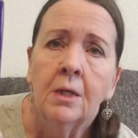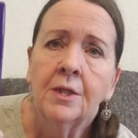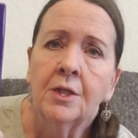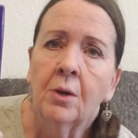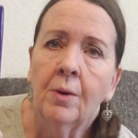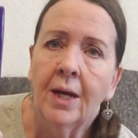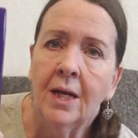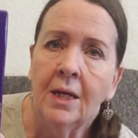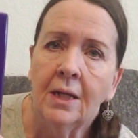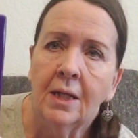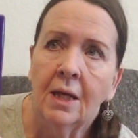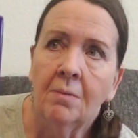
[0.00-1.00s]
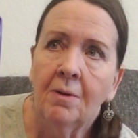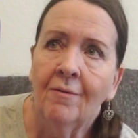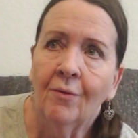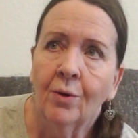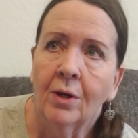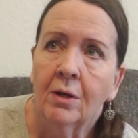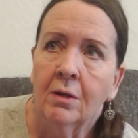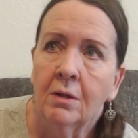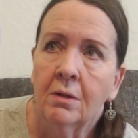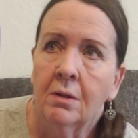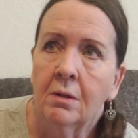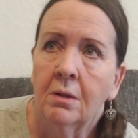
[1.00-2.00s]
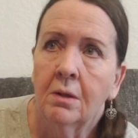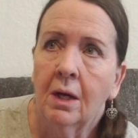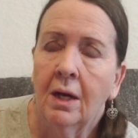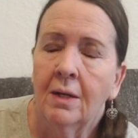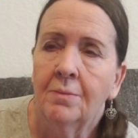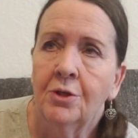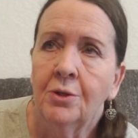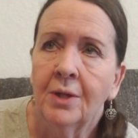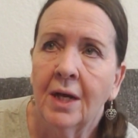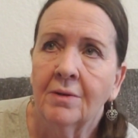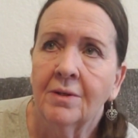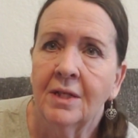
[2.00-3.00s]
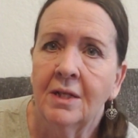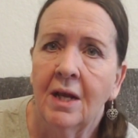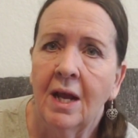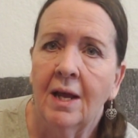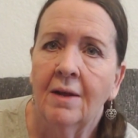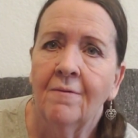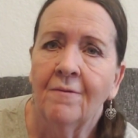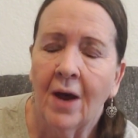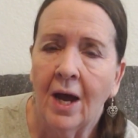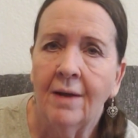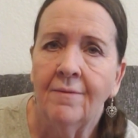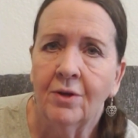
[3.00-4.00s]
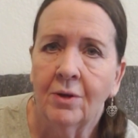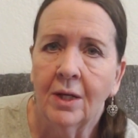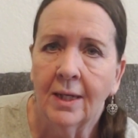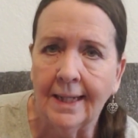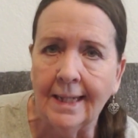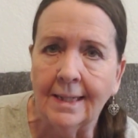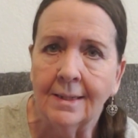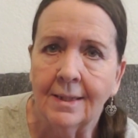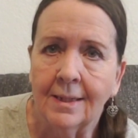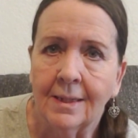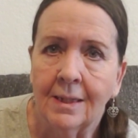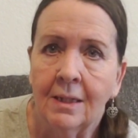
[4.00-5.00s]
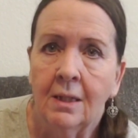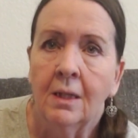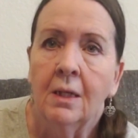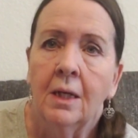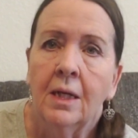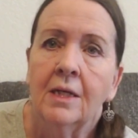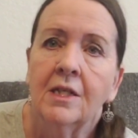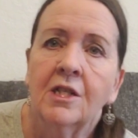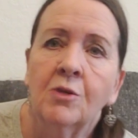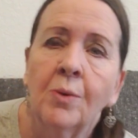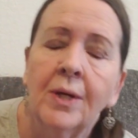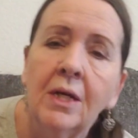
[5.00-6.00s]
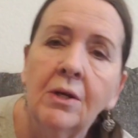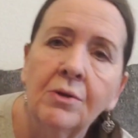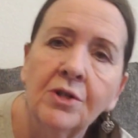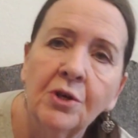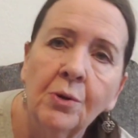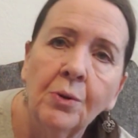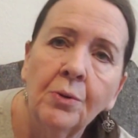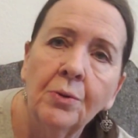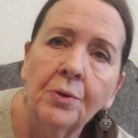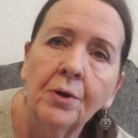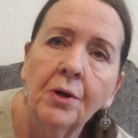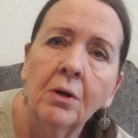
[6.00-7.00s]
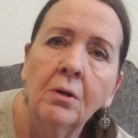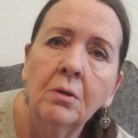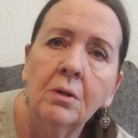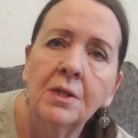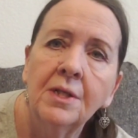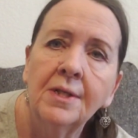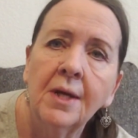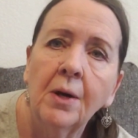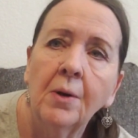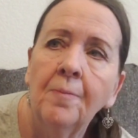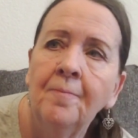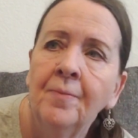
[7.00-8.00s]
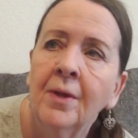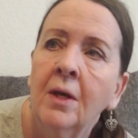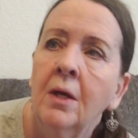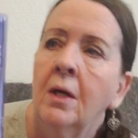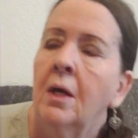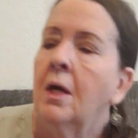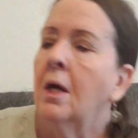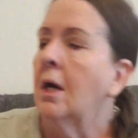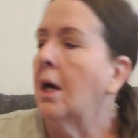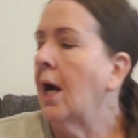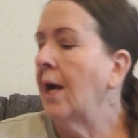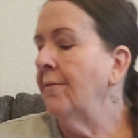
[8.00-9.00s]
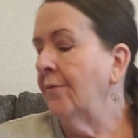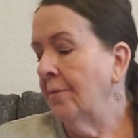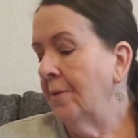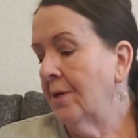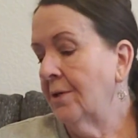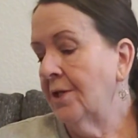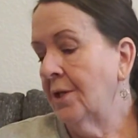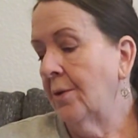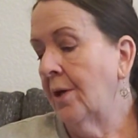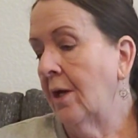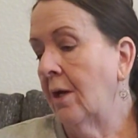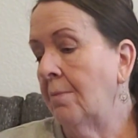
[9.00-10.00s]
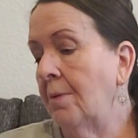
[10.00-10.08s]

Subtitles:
So anything before 2005 you can list. It's 20 years or older. So I'm from Arizona.